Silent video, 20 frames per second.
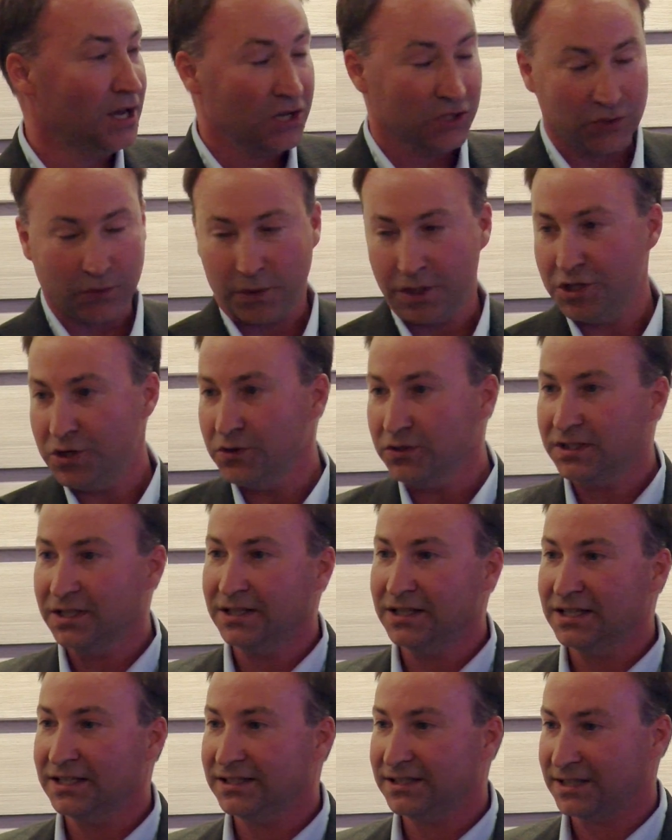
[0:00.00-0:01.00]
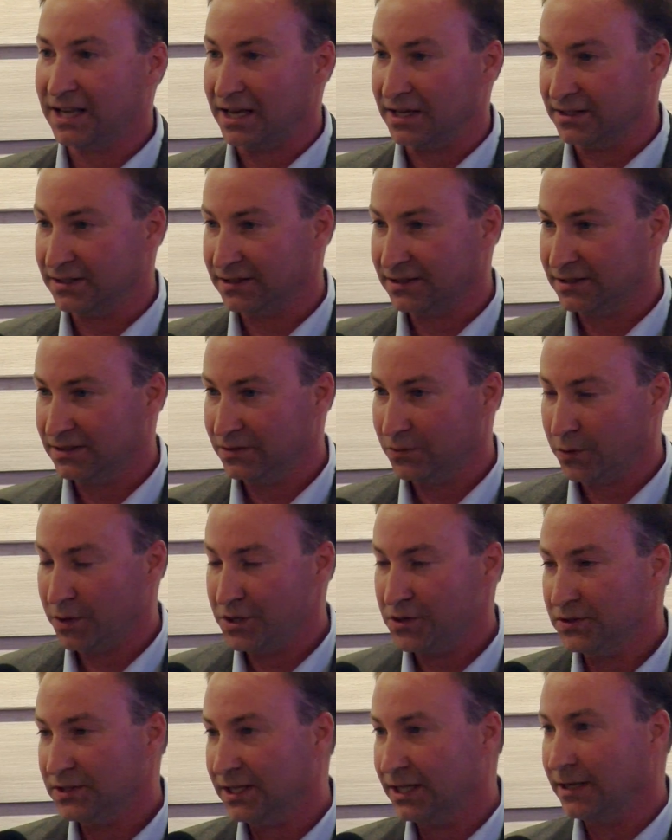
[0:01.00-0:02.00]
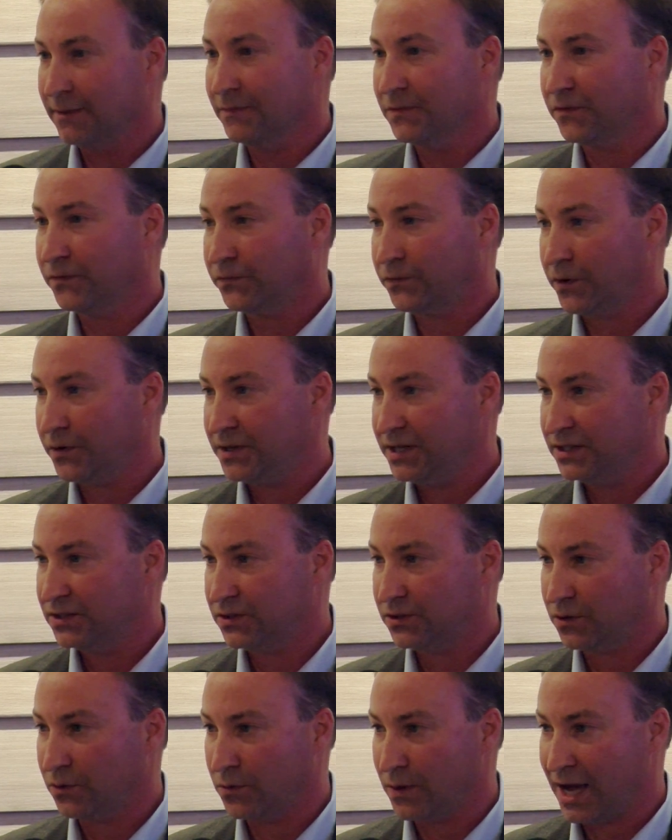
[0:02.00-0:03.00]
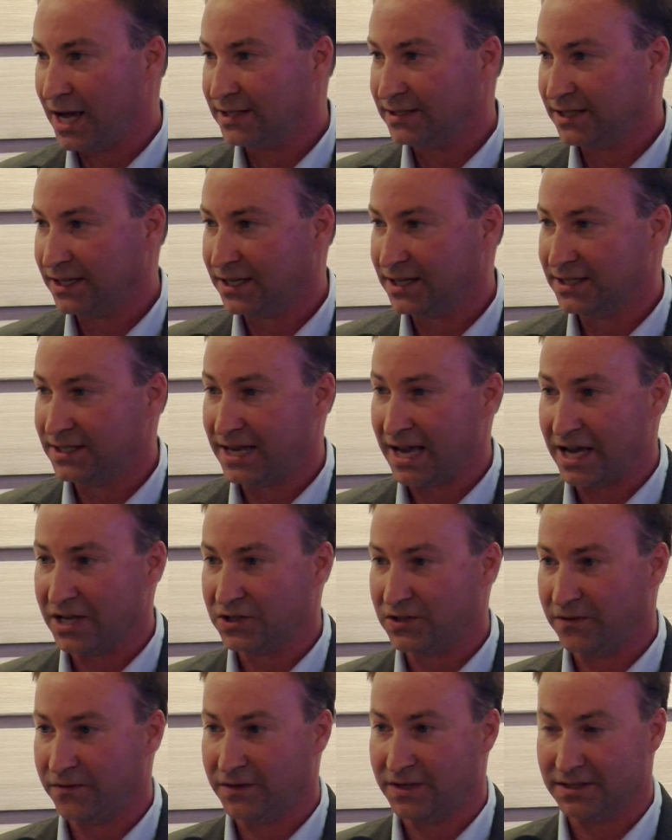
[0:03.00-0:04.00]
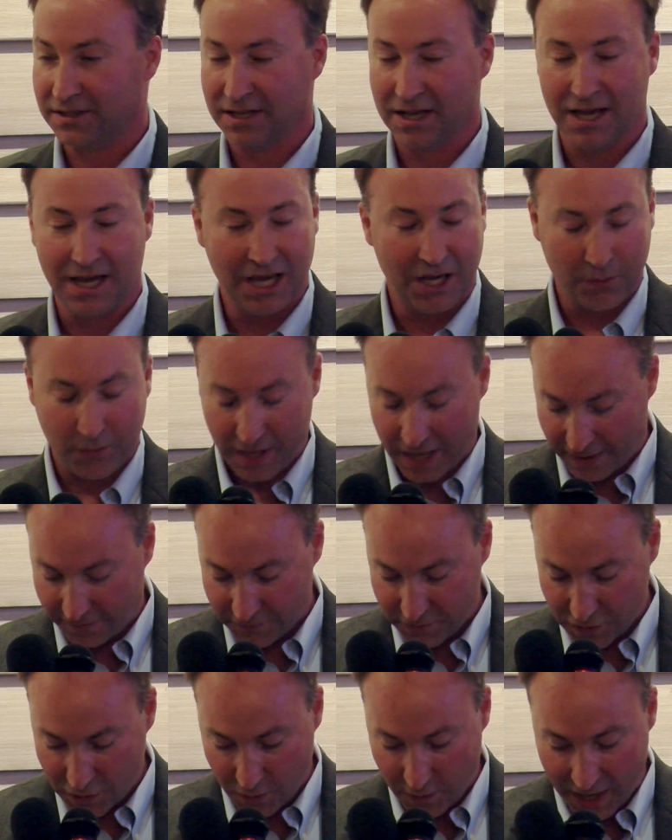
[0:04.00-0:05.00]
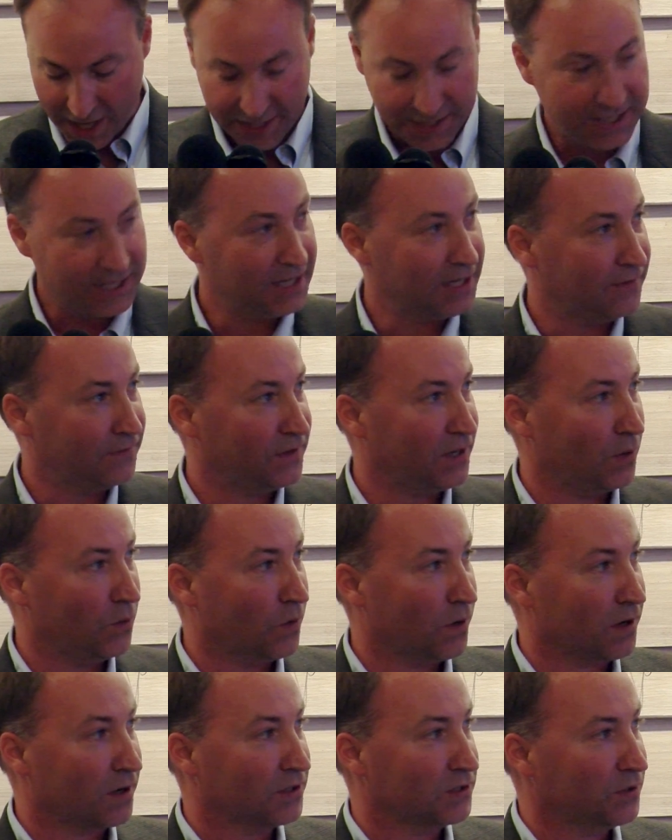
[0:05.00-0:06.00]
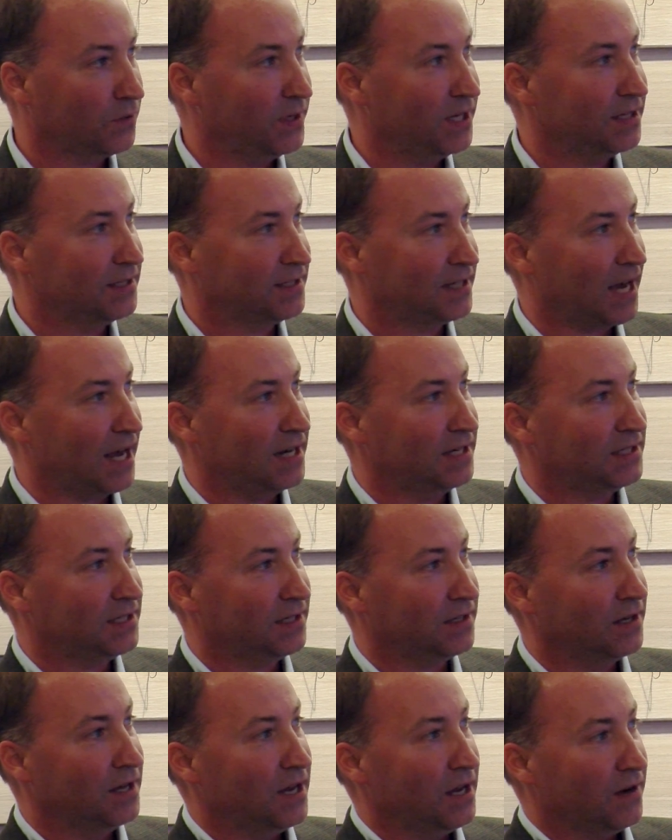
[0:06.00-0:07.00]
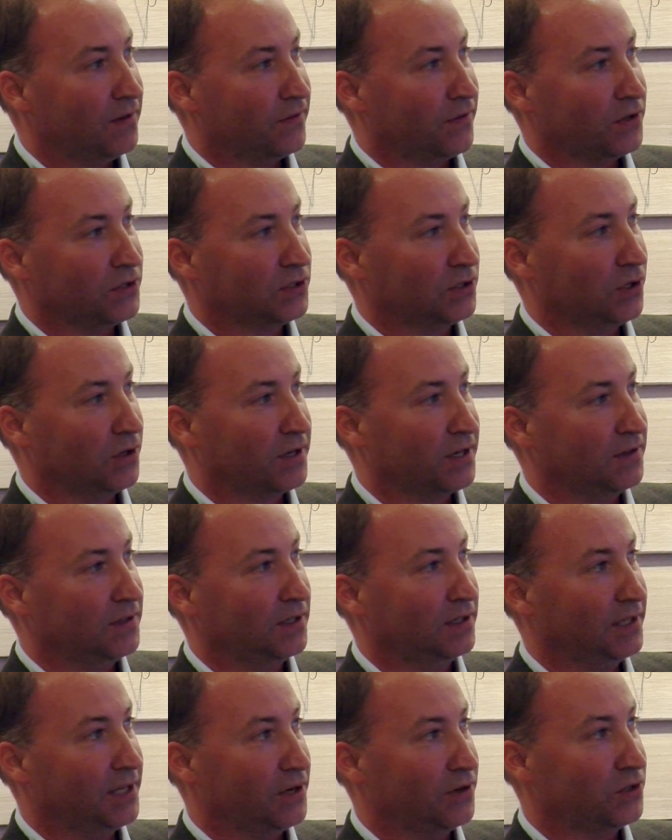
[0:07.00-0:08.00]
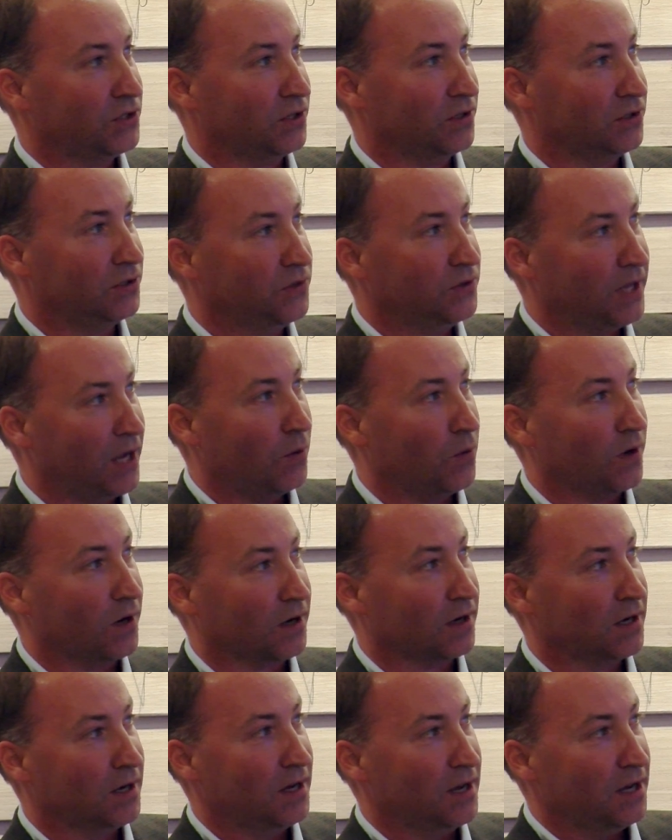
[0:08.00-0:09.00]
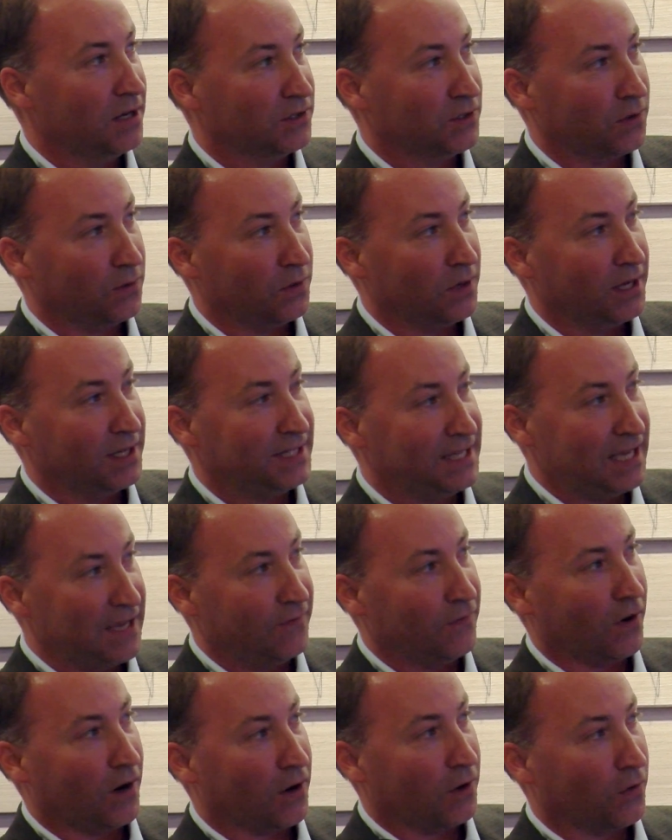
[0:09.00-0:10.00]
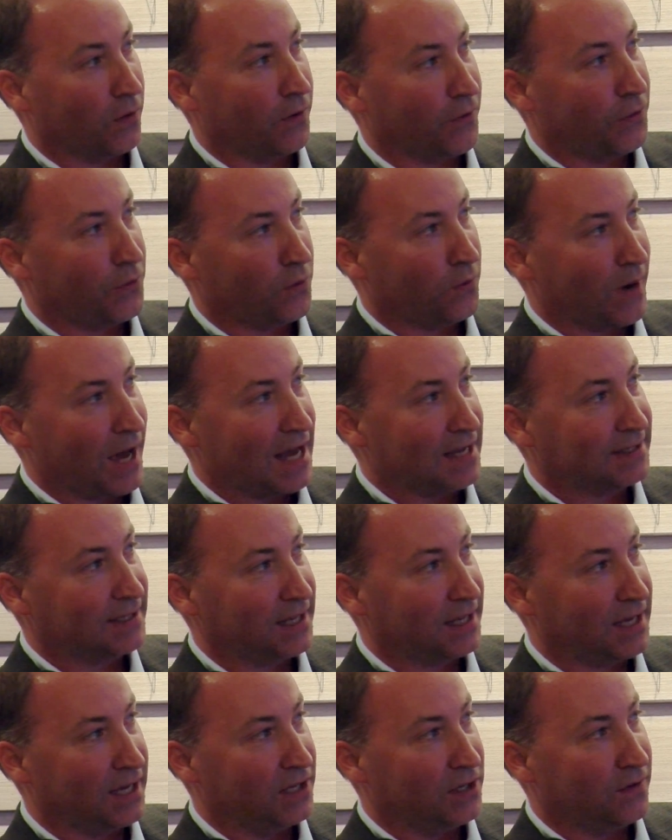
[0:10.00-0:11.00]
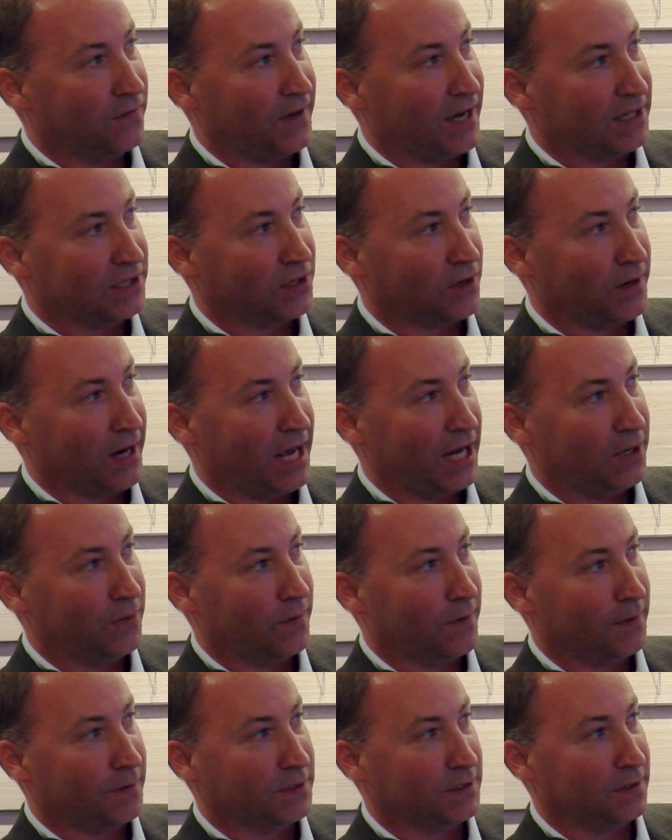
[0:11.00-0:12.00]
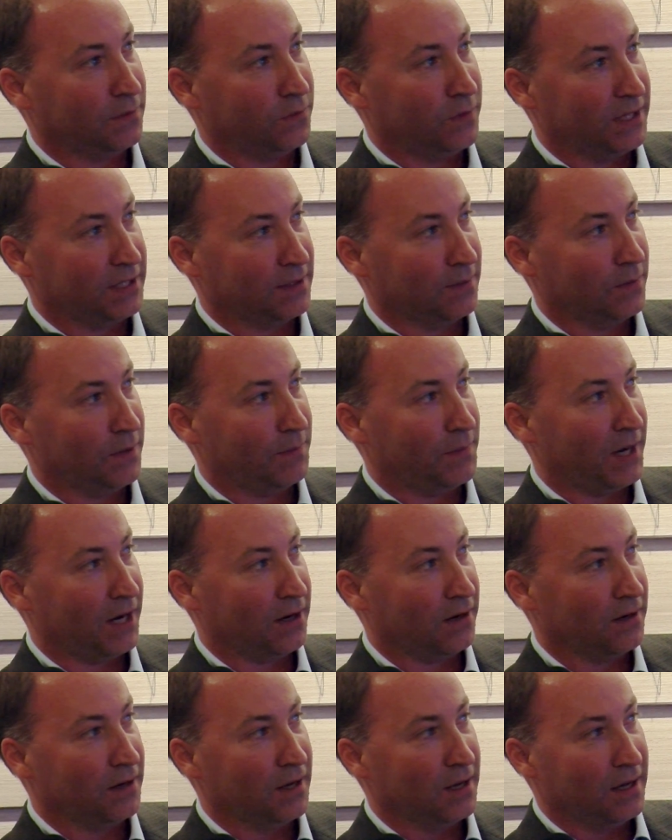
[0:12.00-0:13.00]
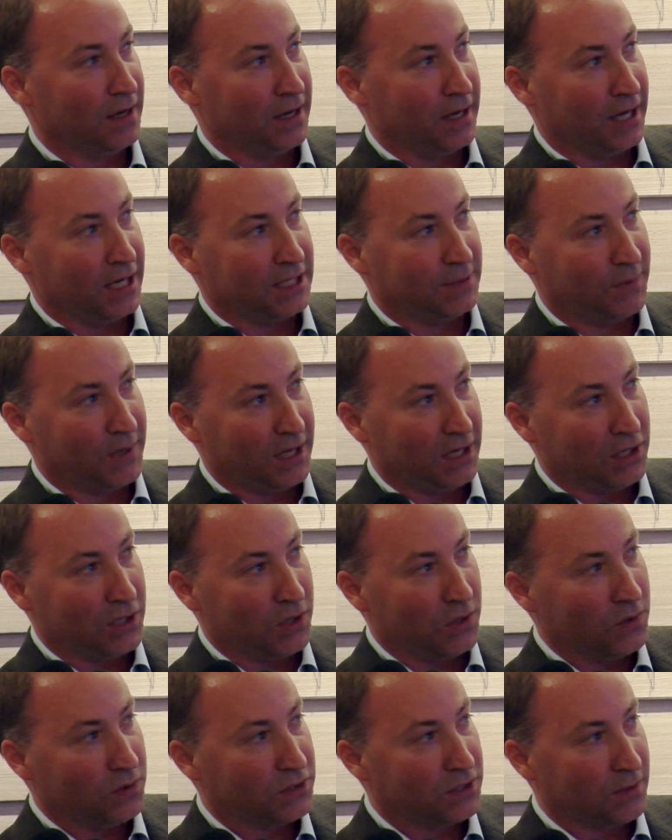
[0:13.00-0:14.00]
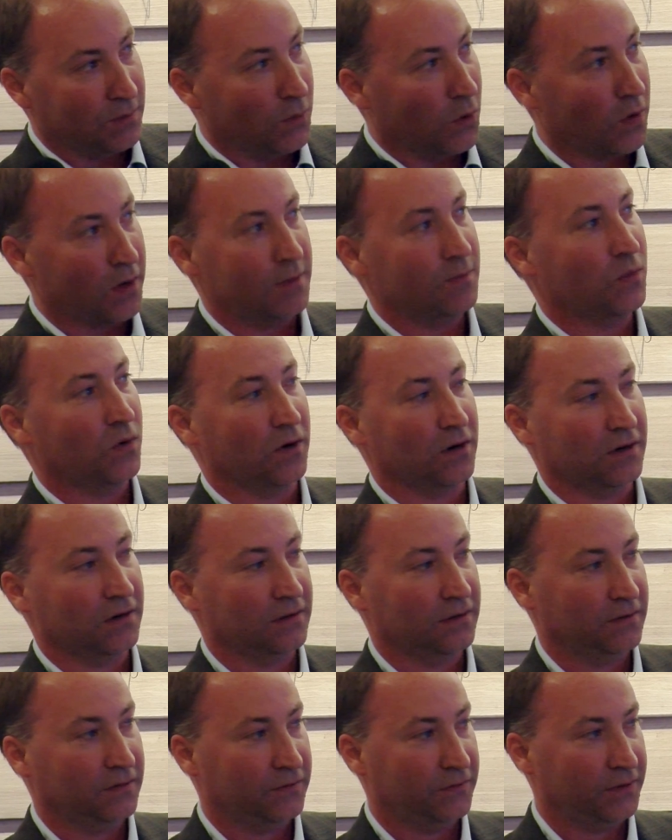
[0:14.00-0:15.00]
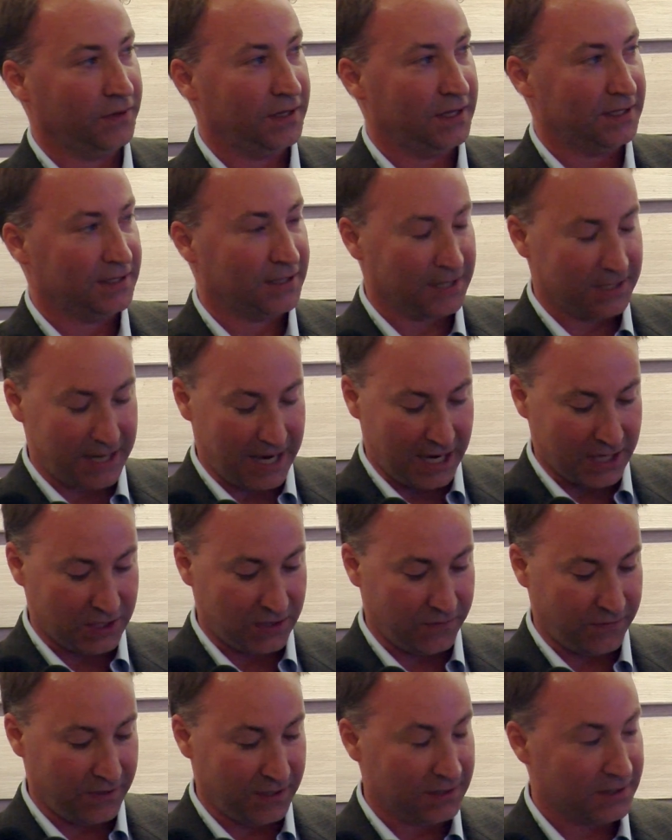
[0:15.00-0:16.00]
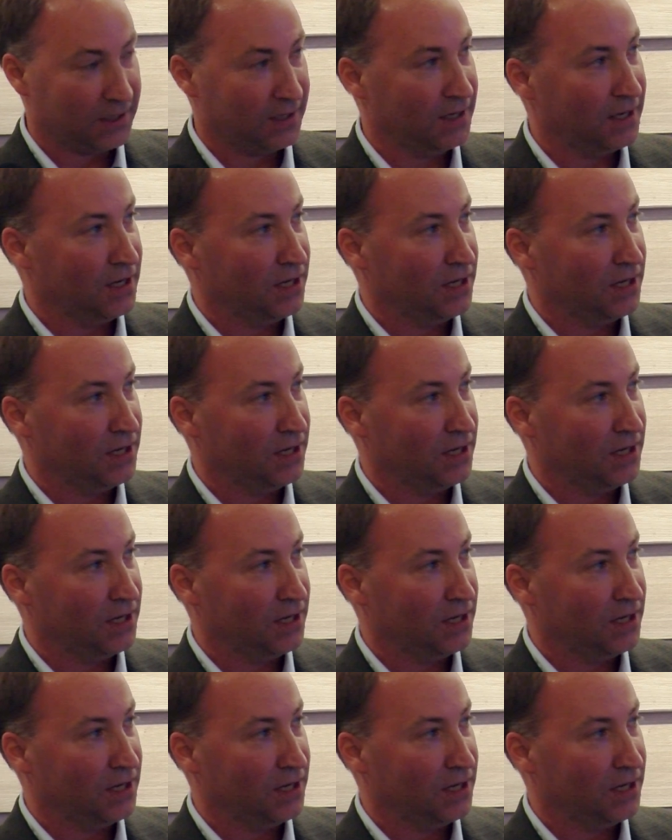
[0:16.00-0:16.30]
So we're using these stents. We're using them for these thoracic catastrophes, and we have no idea if they work. So we decided to first look in the literature. Do they work? So TEVAR, or thoracic endovascular aneurysm repair, is being used more and more for these catastrophes.